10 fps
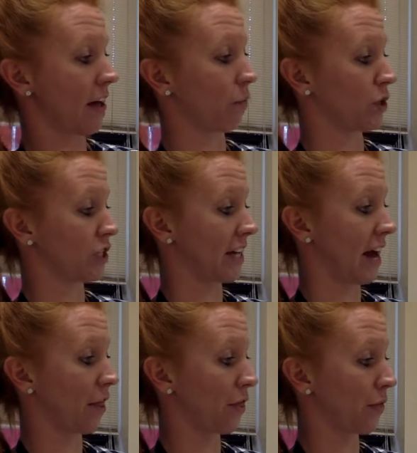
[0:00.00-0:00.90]
which is
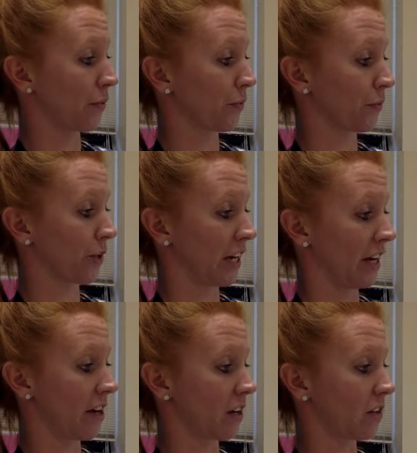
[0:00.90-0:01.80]
at
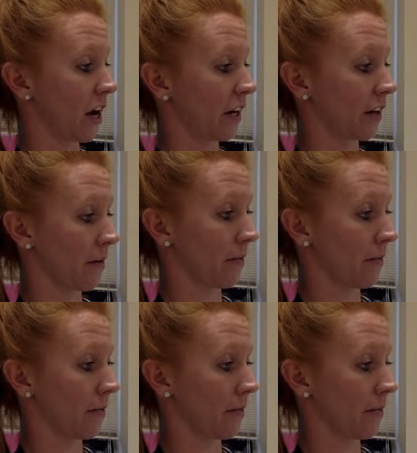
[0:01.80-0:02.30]
3 o'clock.